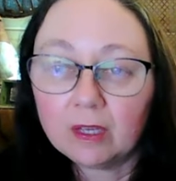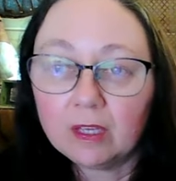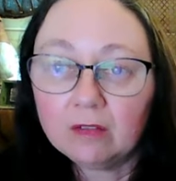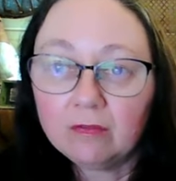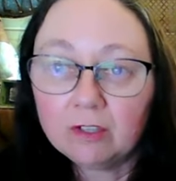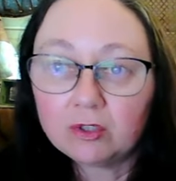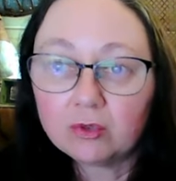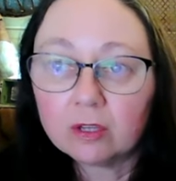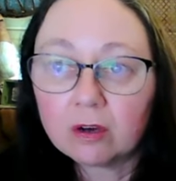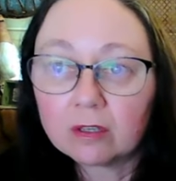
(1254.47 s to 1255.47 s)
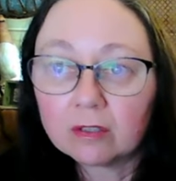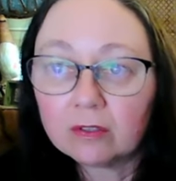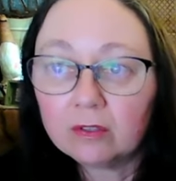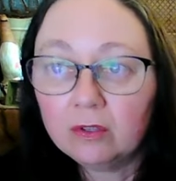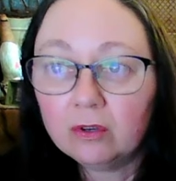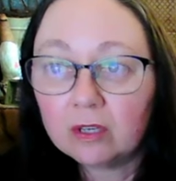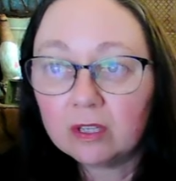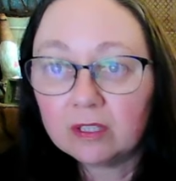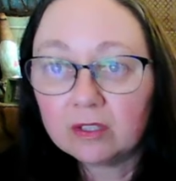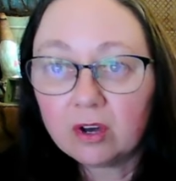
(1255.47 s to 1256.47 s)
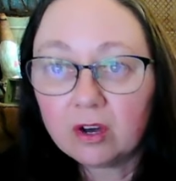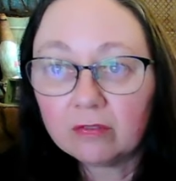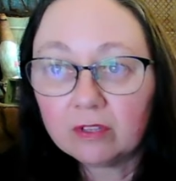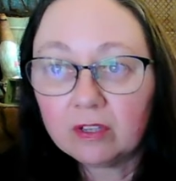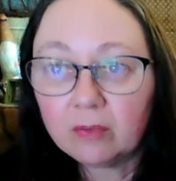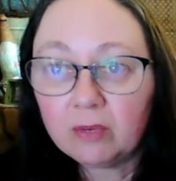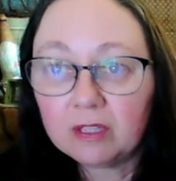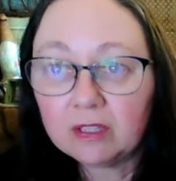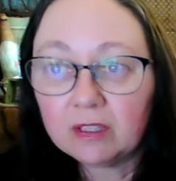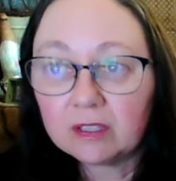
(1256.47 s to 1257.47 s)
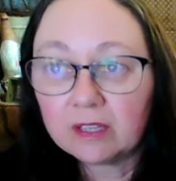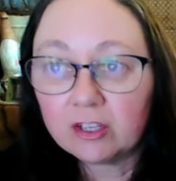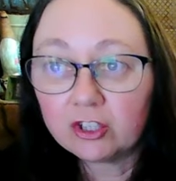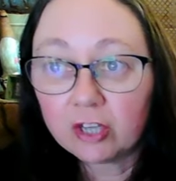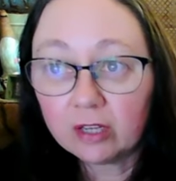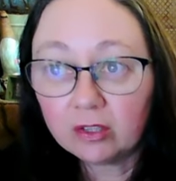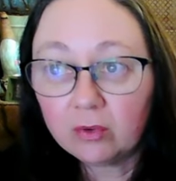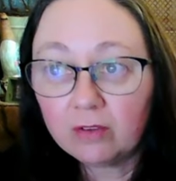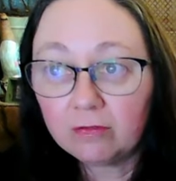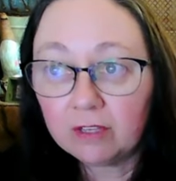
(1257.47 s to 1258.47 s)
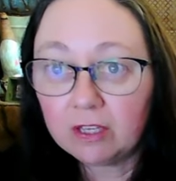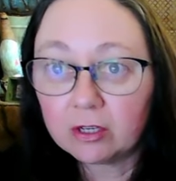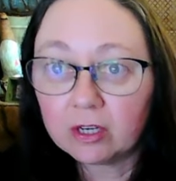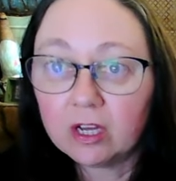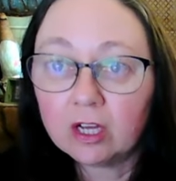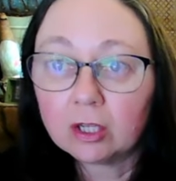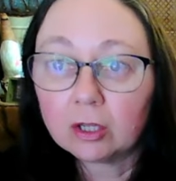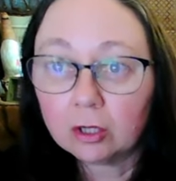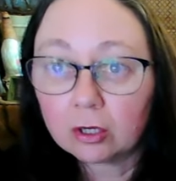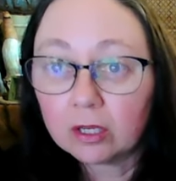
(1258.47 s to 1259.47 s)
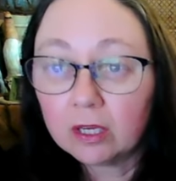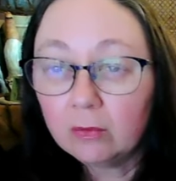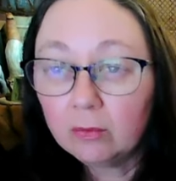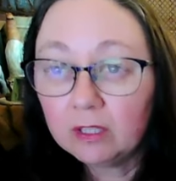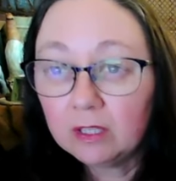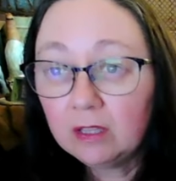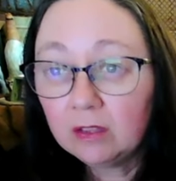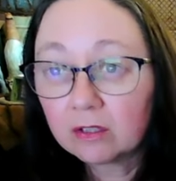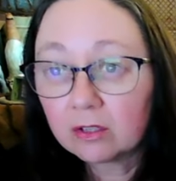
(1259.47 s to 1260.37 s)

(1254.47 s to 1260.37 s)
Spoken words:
In visual art, Nokken is often depicted as a shadowy figure lurking beneath the